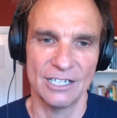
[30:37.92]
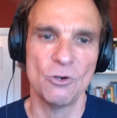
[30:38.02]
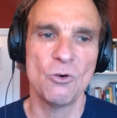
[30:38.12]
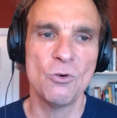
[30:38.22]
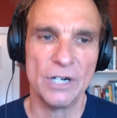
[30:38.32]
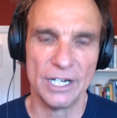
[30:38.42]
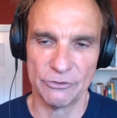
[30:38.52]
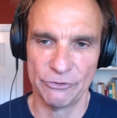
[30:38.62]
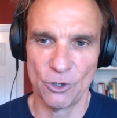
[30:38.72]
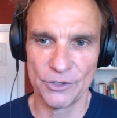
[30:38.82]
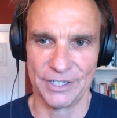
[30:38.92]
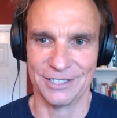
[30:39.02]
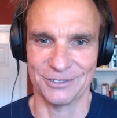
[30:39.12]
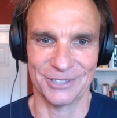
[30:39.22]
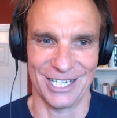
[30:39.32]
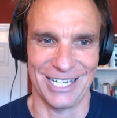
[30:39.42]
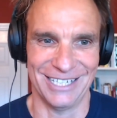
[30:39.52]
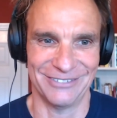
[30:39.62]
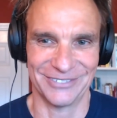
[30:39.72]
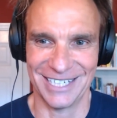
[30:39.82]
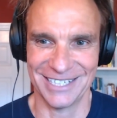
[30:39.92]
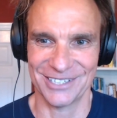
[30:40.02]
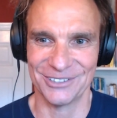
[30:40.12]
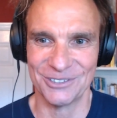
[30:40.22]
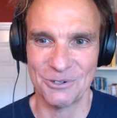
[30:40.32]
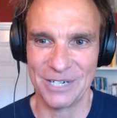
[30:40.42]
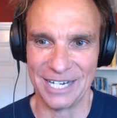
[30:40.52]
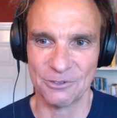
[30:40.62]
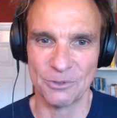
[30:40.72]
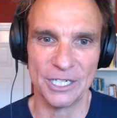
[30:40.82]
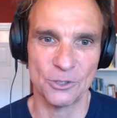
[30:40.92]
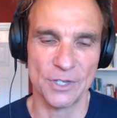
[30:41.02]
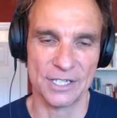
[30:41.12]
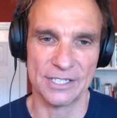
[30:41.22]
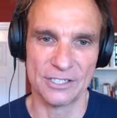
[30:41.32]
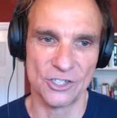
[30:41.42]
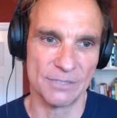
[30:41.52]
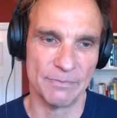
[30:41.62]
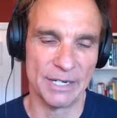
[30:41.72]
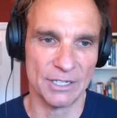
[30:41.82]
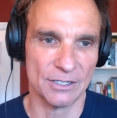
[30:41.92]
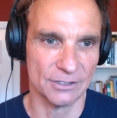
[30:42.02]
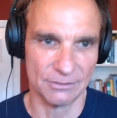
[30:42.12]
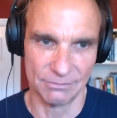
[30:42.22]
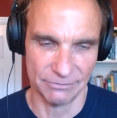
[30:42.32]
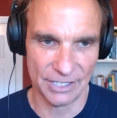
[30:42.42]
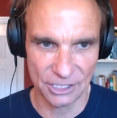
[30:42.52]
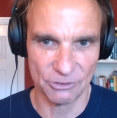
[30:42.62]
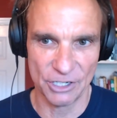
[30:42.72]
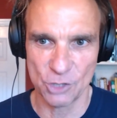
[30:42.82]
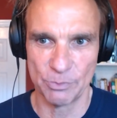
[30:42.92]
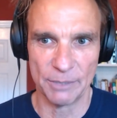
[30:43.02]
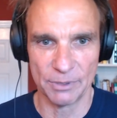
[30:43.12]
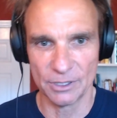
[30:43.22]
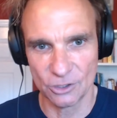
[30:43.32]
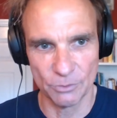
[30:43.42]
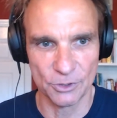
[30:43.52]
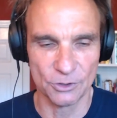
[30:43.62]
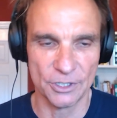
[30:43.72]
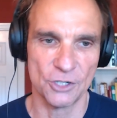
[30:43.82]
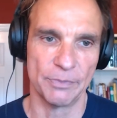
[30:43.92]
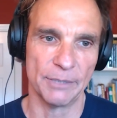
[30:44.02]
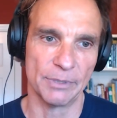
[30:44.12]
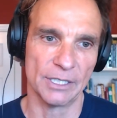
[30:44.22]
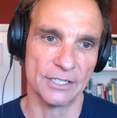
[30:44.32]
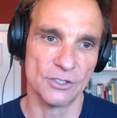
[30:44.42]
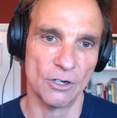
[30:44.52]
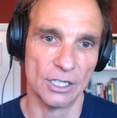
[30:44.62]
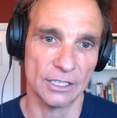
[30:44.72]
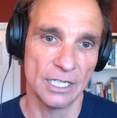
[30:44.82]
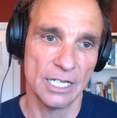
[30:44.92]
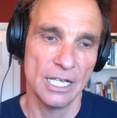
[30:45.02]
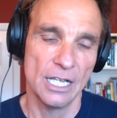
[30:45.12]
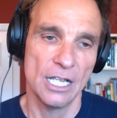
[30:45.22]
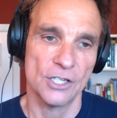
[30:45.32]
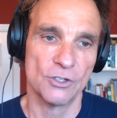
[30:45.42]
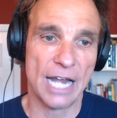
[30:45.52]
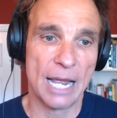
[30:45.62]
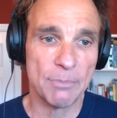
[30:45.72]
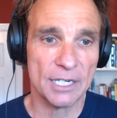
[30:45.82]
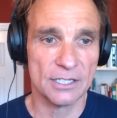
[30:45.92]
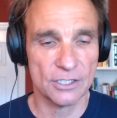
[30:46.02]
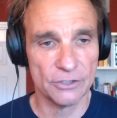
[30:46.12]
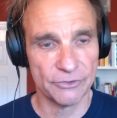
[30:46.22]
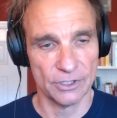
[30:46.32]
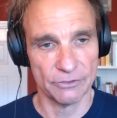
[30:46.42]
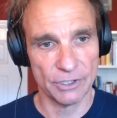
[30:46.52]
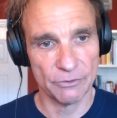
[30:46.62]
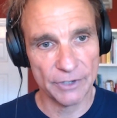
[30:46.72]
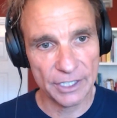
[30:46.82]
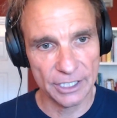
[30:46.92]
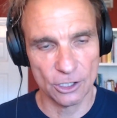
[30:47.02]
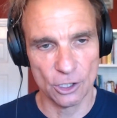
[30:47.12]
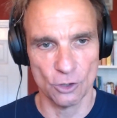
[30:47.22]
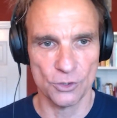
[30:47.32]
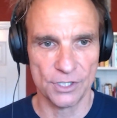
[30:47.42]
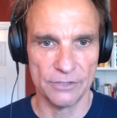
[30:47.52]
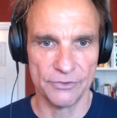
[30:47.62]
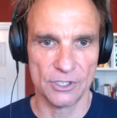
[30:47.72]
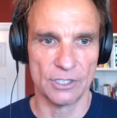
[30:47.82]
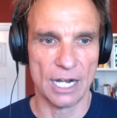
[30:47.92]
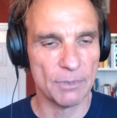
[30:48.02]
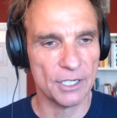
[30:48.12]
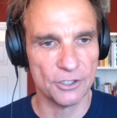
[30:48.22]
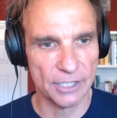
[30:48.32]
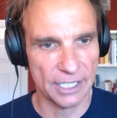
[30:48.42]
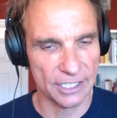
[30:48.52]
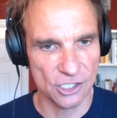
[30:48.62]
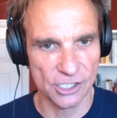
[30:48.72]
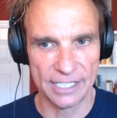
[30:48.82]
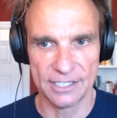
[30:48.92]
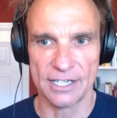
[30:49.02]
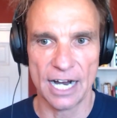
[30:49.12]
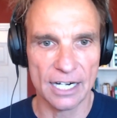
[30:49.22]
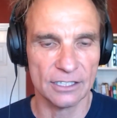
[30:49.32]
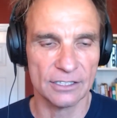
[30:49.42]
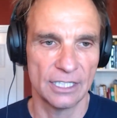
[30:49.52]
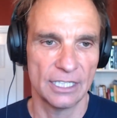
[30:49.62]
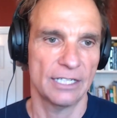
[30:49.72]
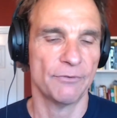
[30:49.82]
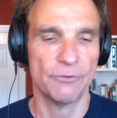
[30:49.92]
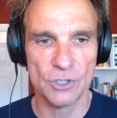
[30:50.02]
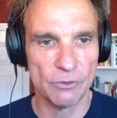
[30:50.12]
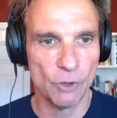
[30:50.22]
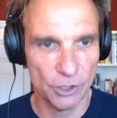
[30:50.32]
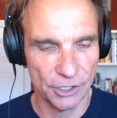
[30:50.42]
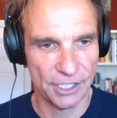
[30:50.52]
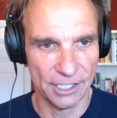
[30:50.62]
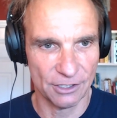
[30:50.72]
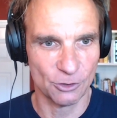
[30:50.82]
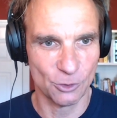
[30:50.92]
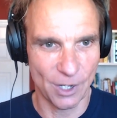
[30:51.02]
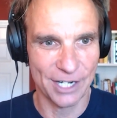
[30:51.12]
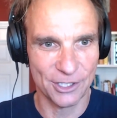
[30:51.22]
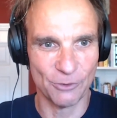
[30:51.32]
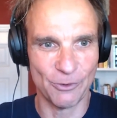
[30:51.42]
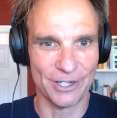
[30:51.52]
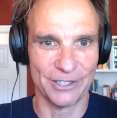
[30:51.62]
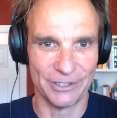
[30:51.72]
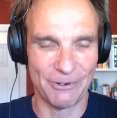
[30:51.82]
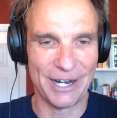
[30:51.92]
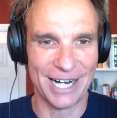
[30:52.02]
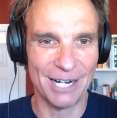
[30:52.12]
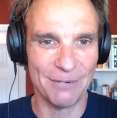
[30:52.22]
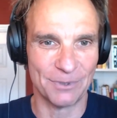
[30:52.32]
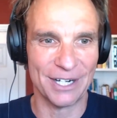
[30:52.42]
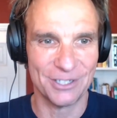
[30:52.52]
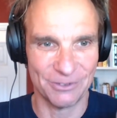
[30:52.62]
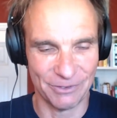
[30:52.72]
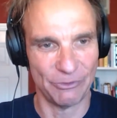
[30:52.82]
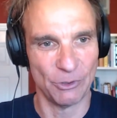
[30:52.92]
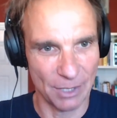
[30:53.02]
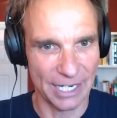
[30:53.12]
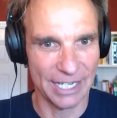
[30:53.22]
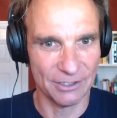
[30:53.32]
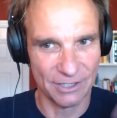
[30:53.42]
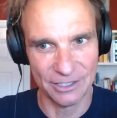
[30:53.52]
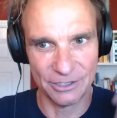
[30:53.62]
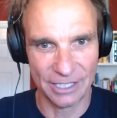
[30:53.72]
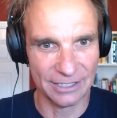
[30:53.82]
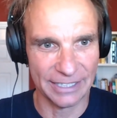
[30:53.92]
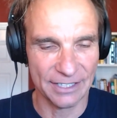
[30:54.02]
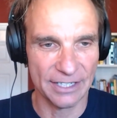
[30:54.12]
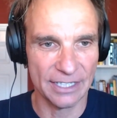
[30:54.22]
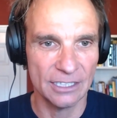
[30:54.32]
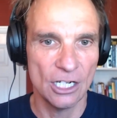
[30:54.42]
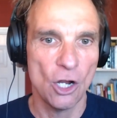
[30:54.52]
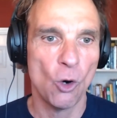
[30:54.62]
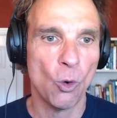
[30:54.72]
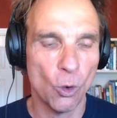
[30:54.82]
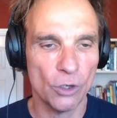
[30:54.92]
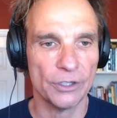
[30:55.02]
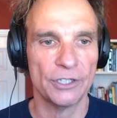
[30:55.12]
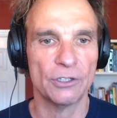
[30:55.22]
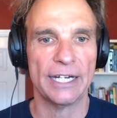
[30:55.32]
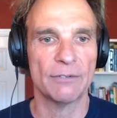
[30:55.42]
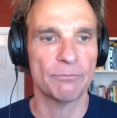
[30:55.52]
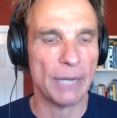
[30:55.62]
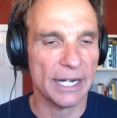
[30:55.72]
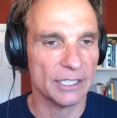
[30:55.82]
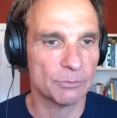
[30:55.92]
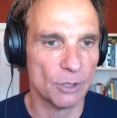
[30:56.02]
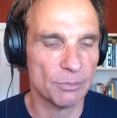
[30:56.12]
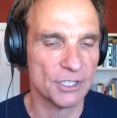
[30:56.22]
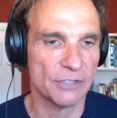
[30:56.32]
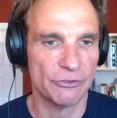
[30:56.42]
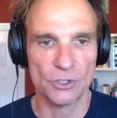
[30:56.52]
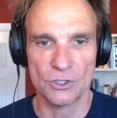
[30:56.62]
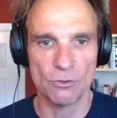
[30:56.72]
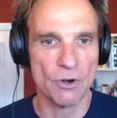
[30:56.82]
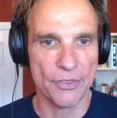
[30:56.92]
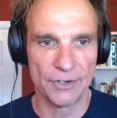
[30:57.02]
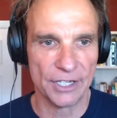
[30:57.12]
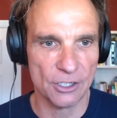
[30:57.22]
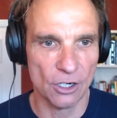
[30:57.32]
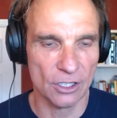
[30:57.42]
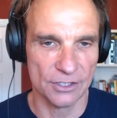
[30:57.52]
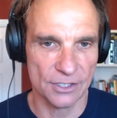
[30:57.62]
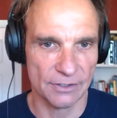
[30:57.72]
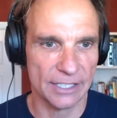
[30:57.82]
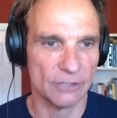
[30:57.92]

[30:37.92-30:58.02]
Who can afford that in real life, right? So who can really do this? It's just maybe the very rich people, crypto rich people, and so on. So in Upland, it's different. We are very inclusive. So in Upland, you can actually get started. First of all, you can grind your way up, right? If you play, then you can get there, or you can buy a property for $2 or $3, right?